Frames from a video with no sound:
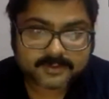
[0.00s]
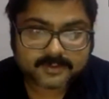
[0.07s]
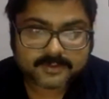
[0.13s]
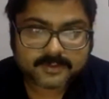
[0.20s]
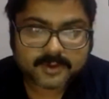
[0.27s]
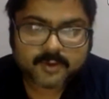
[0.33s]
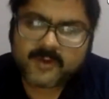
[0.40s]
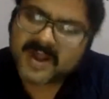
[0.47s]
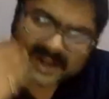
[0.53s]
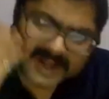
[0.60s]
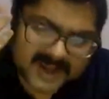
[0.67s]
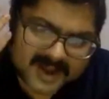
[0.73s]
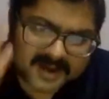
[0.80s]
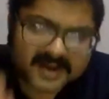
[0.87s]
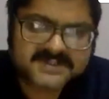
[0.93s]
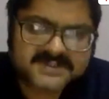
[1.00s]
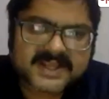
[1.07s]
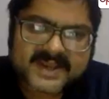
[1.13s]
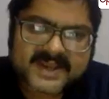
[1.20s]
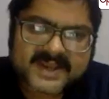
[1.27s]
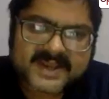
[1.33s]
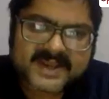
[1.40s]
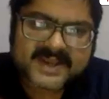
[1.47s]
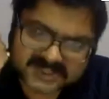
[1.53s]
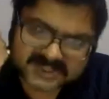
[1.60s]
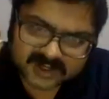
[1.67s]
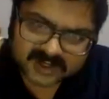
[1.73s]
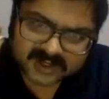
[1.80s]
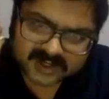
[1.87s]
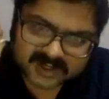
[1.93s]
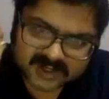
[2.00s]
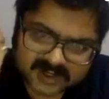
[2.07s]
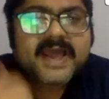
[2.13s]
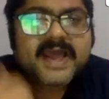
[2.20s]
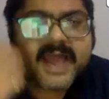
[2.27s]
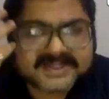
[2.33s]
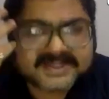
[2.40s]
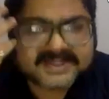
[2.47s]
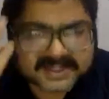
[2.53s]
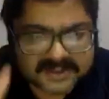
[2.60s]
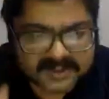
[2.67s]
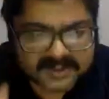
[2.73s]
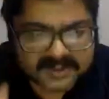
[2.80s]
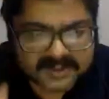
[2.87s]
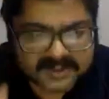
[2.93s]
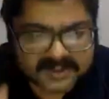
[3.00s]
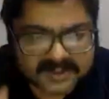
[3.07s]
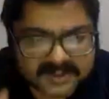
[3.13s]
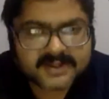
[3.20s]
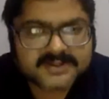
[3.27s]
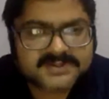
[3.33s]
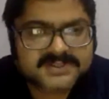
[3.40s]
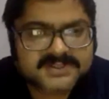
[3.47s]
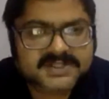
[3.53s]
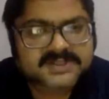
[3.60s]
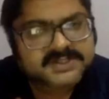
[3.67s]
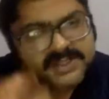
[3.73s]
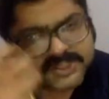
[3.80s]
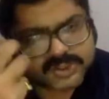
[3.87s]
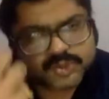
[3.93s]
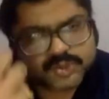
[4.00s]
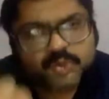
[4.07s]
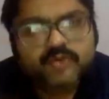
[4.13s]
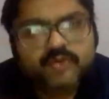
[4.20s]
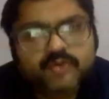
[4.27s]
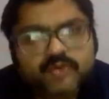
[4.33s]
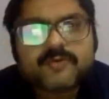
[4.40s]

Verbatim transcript: where it clearly said external affairs, external defense and currency.